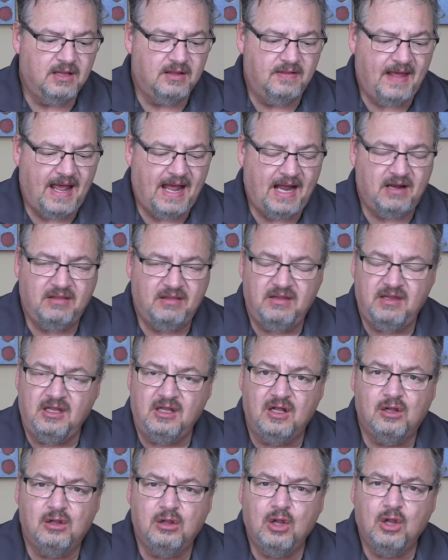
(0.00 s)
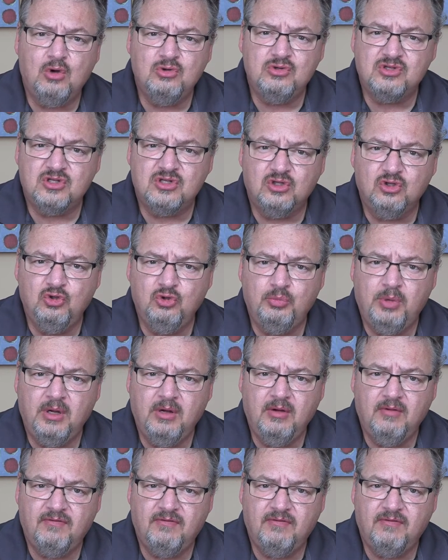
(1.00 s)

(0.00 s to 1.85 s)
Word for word: that the closed loop